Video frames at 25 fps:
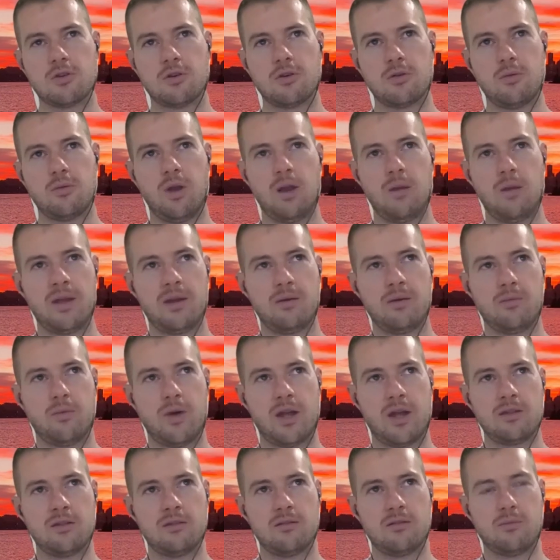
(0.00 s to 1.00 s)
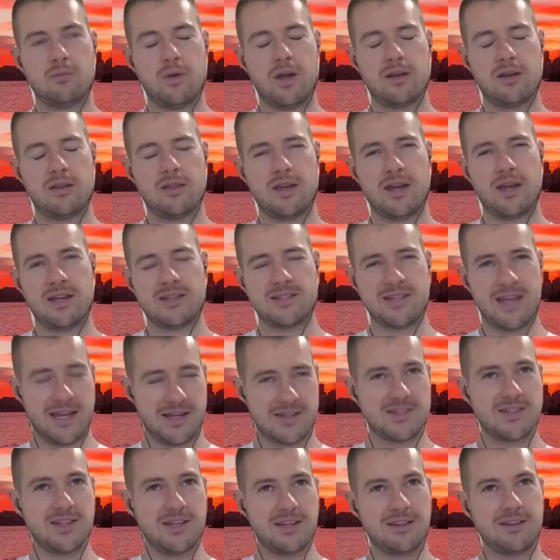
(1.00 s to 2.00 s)
Sure. Well, I mean, when when they're
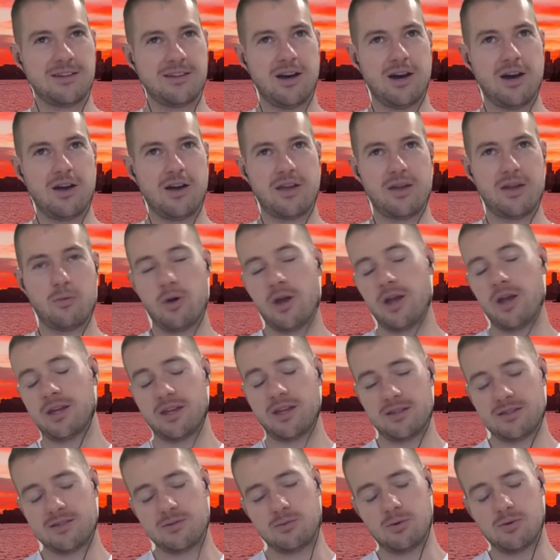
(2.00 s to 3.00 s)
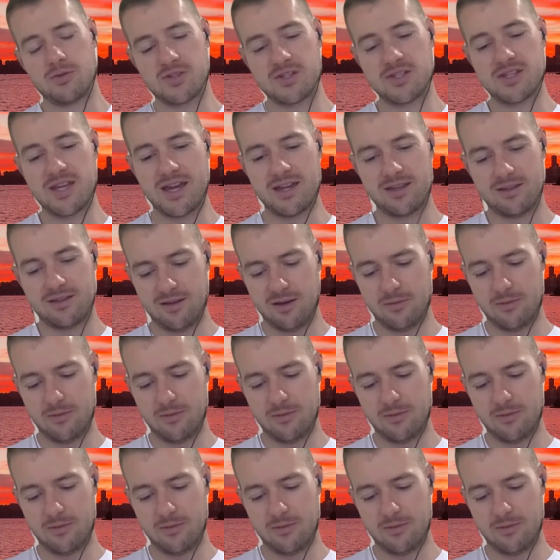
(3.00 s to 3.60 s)
texting, are they working towards a date?